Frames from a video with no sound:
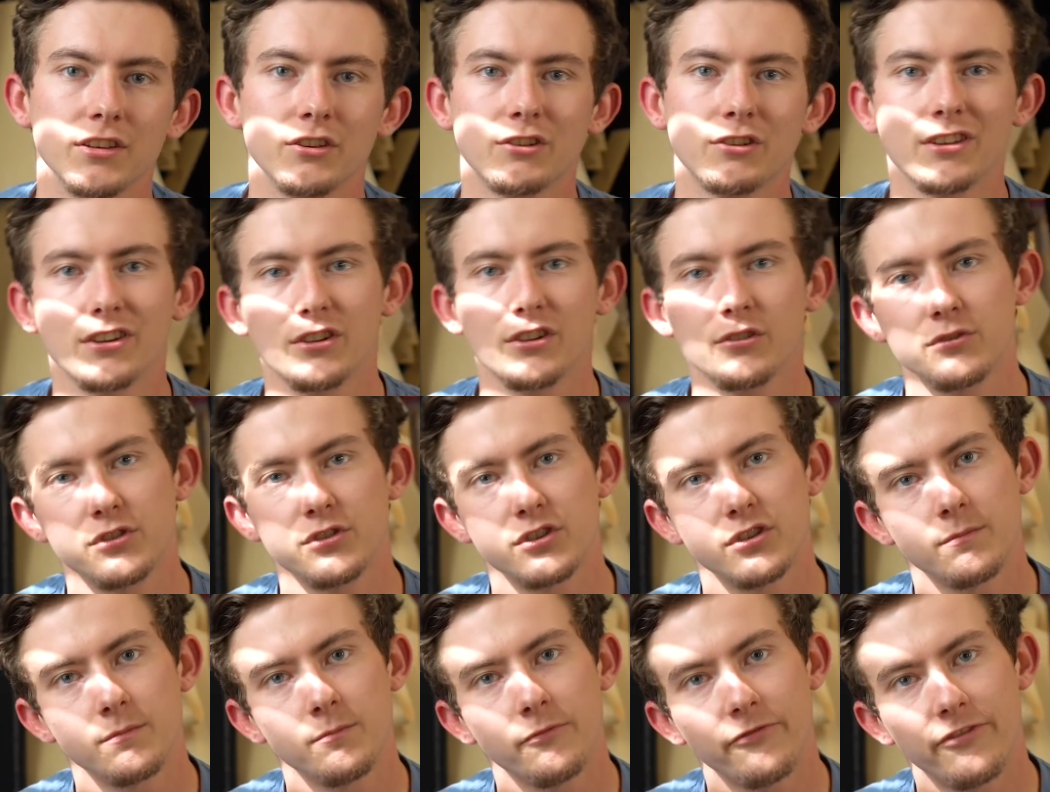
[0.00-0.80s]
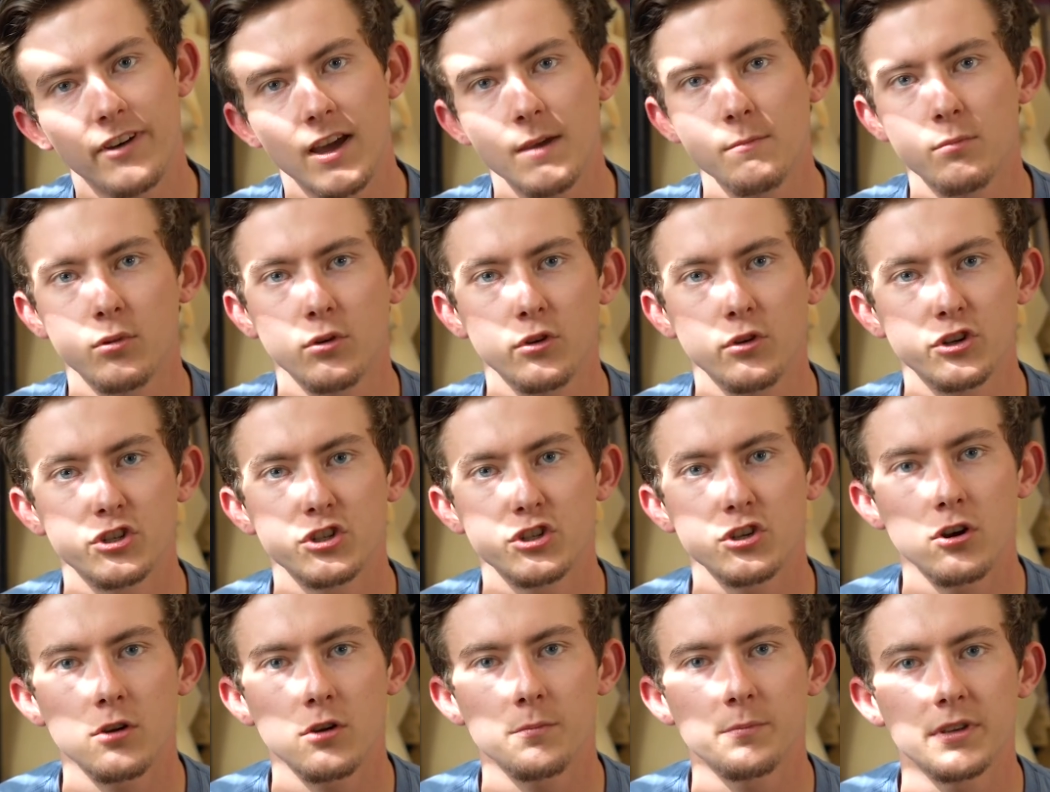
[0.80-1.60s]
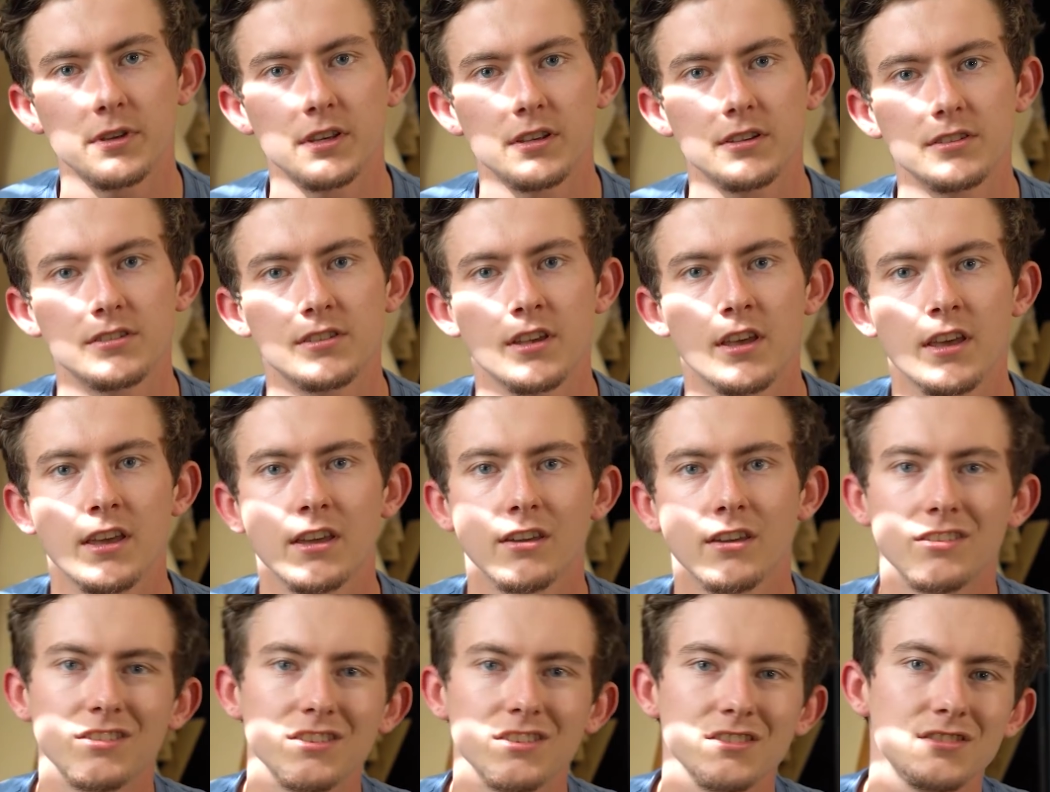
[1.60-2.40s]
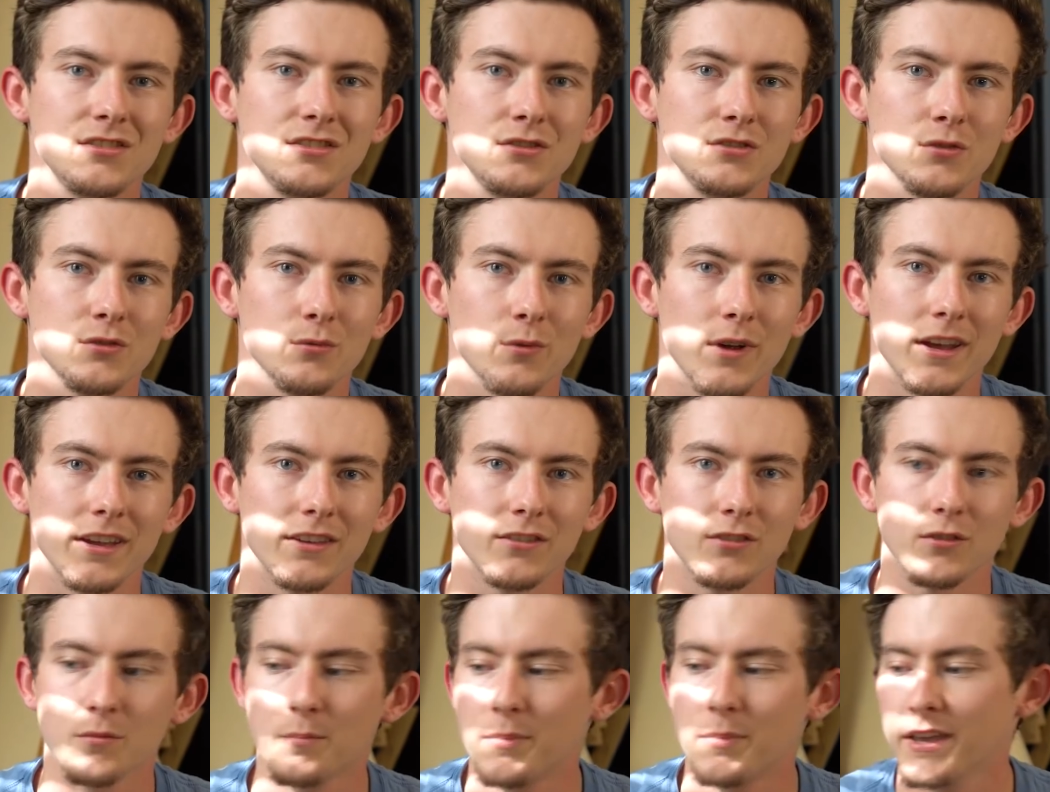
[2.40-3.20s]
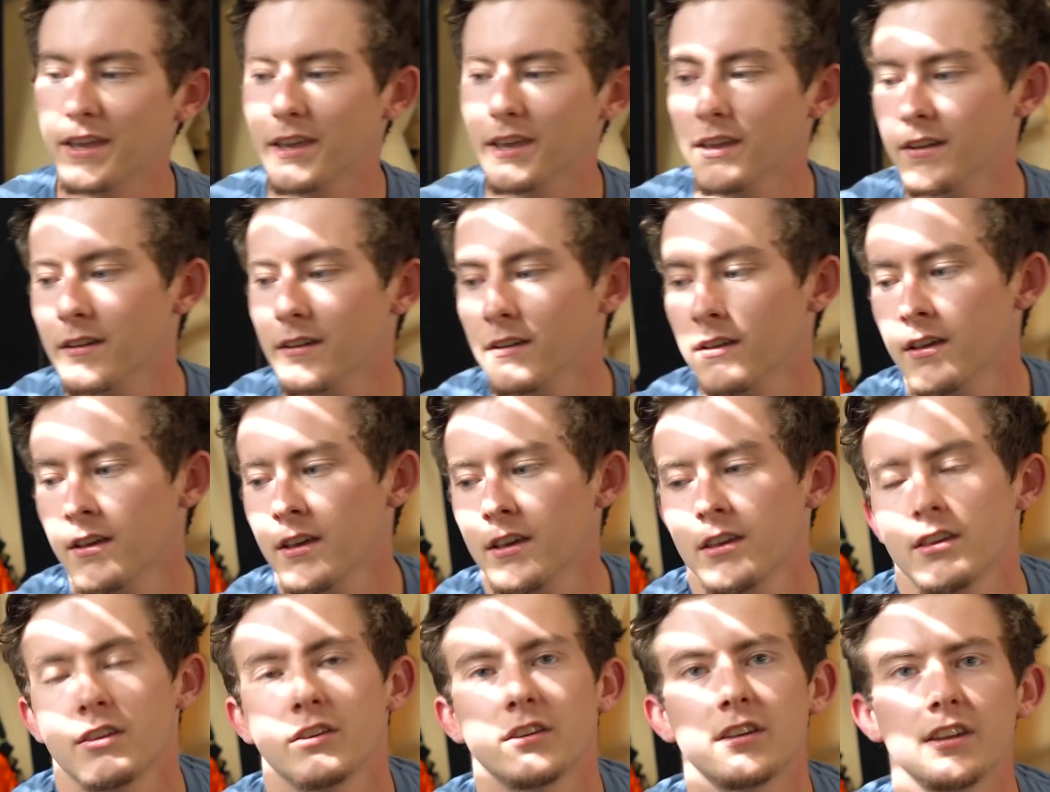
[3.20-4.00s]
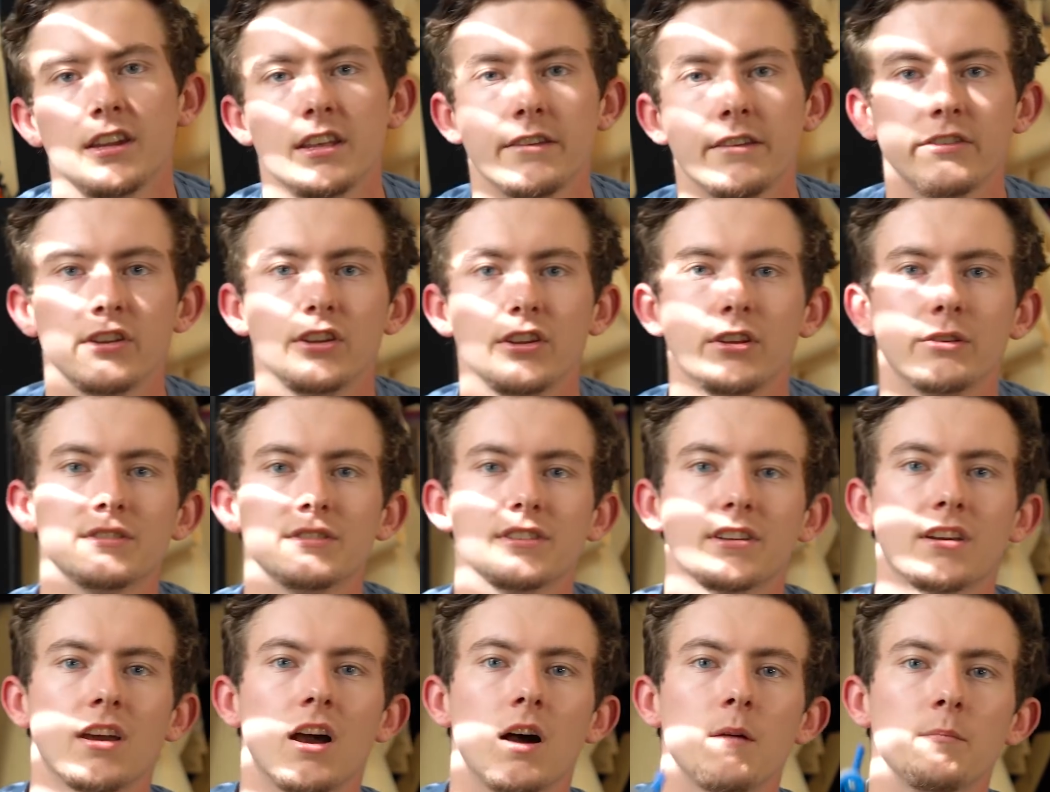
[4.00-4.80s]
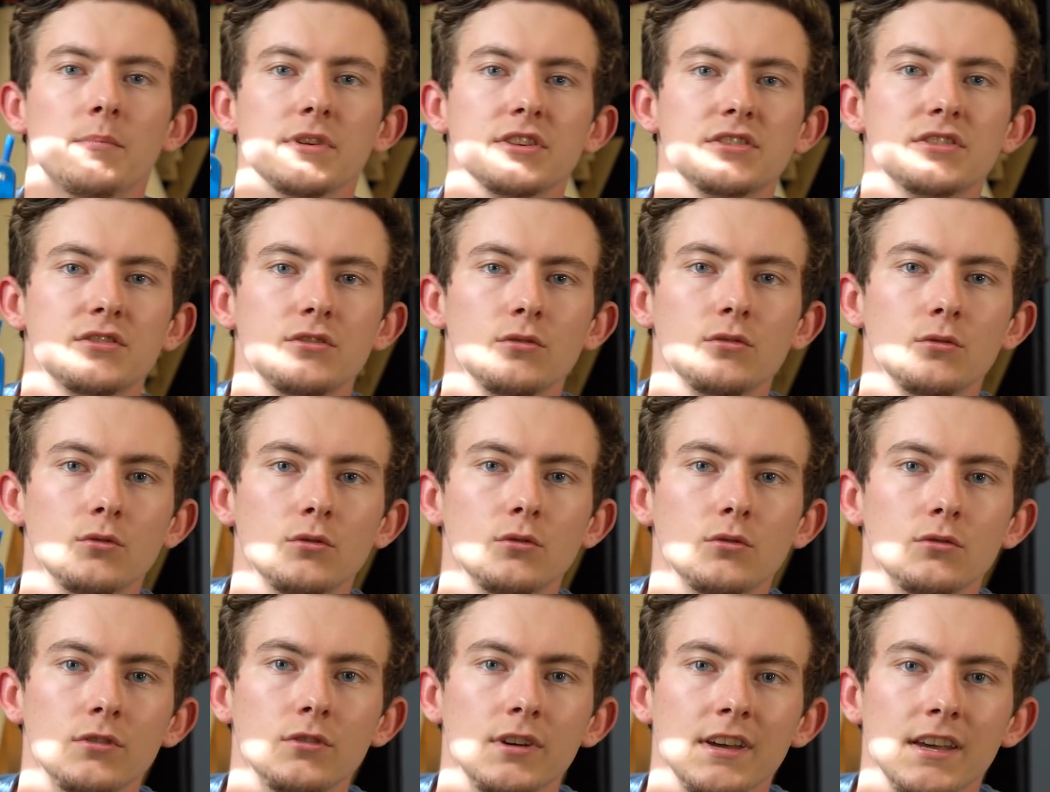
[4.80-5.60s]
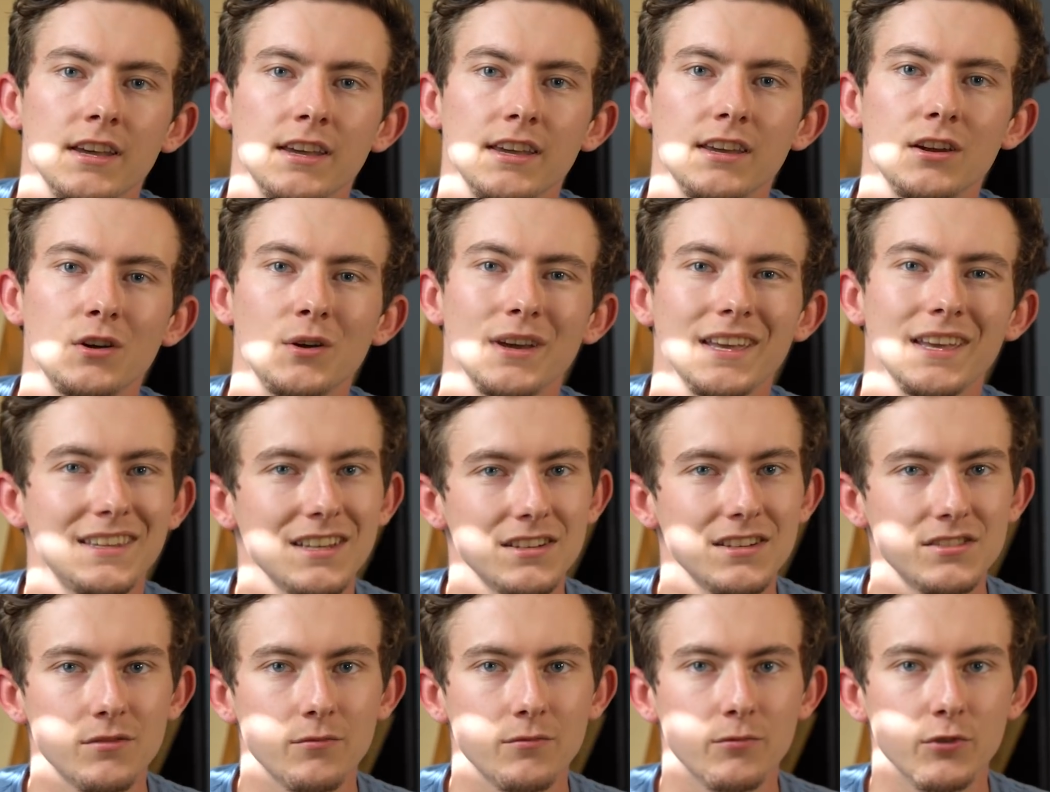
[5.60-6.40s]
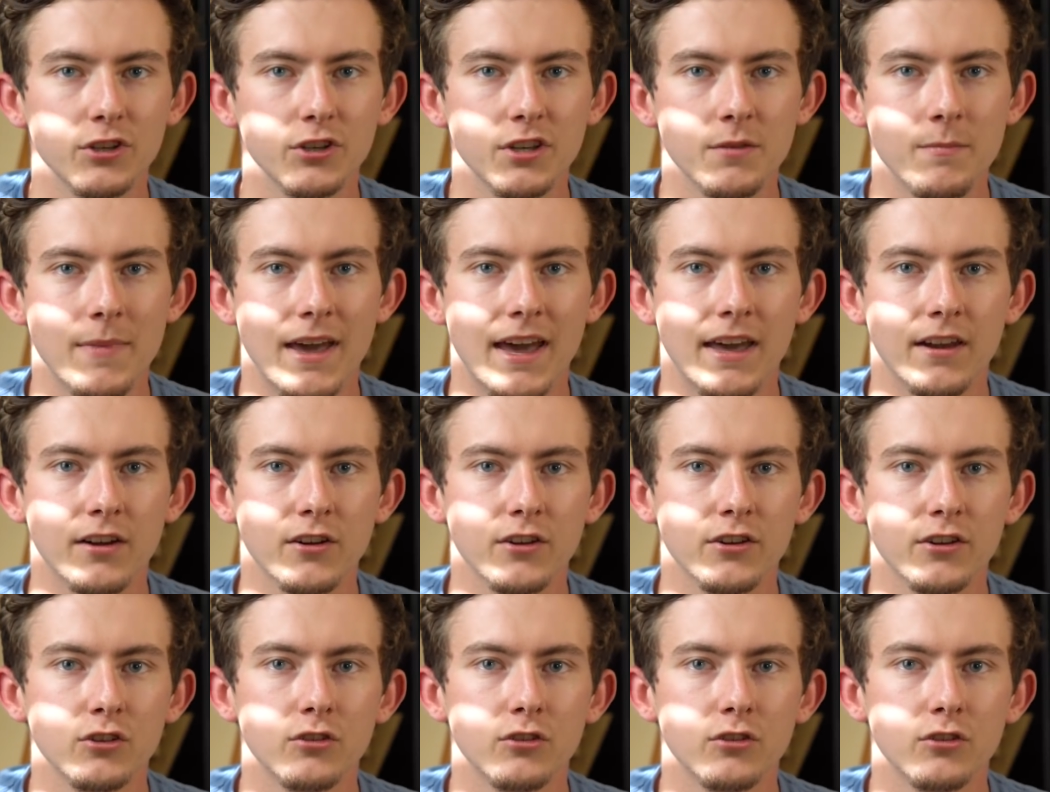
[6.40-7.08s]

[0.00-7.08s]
You can use fine point Sharpies, you can just use a regular pen, you can even use a compass tool. You know, it doesn't really matter.